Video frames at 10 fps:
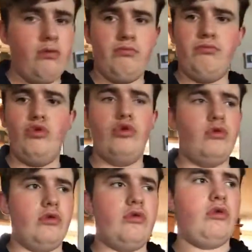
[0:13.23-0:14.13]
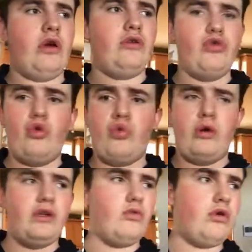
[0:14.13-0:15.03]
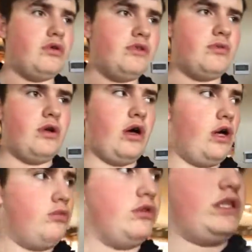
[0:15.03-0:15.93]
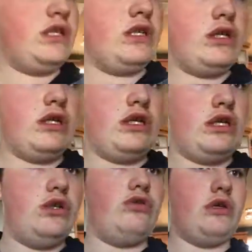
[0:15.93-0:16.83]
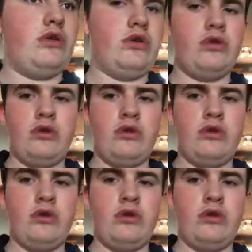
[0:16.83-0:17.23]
I don't know what it was, but I was hearing